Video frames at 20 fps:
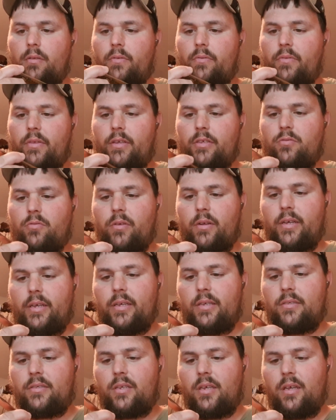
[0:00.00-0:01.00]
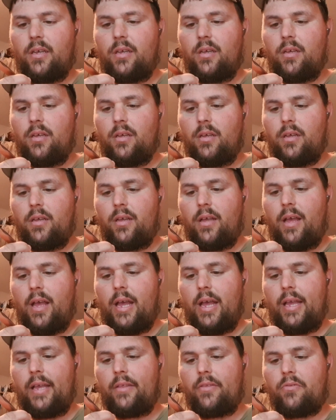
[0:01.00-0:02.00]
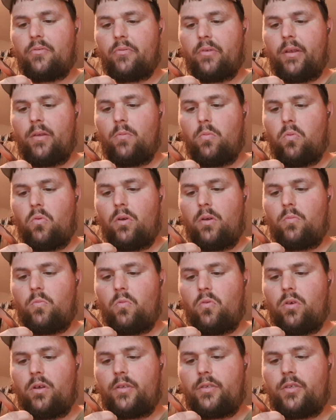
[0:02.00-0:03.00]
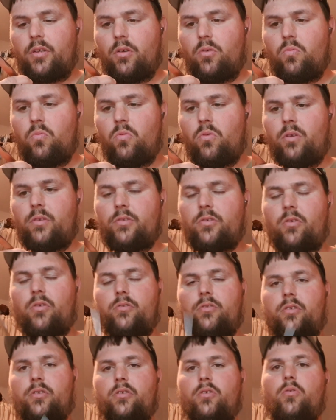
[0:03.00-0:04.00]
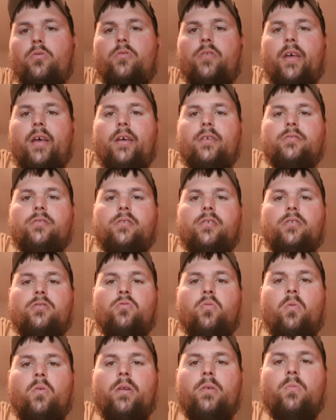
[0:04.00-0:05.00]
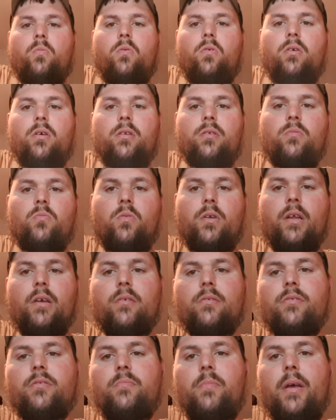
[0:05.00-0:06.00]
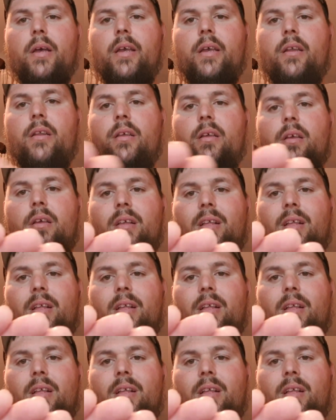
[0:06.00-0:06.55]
This one is 831121. So it's a 2021 when it was made.